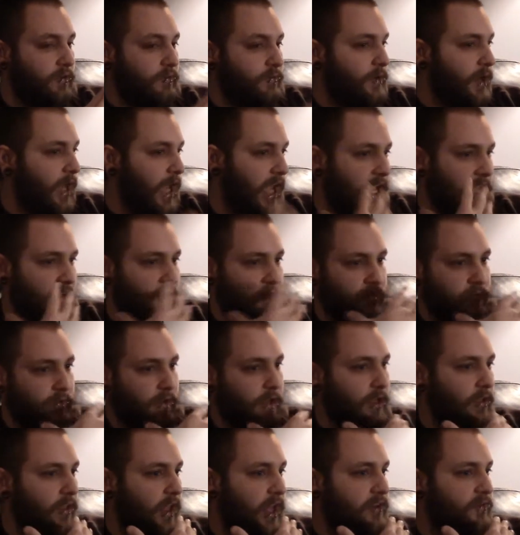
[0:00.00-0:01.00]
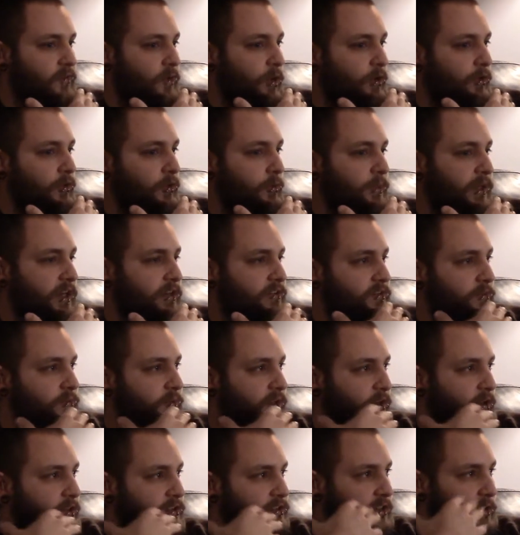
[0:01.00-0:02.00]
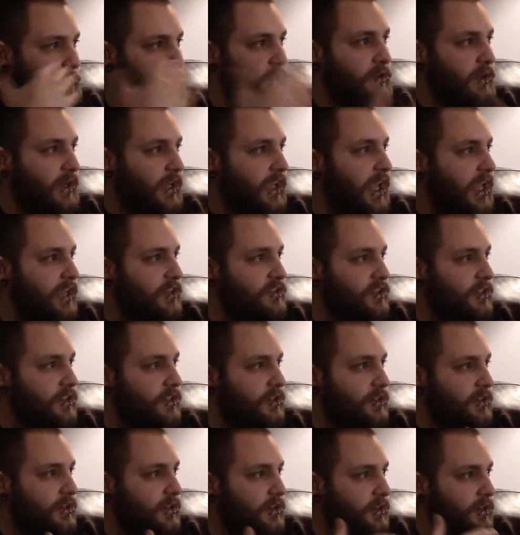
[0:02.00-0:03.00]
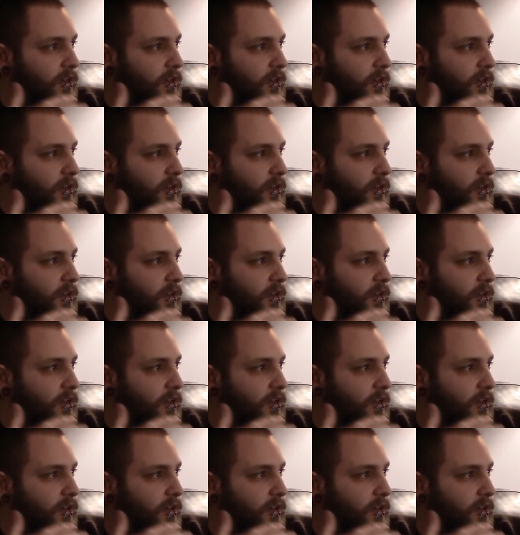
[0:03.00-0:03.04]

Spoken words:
had a lot of oral piercing because communication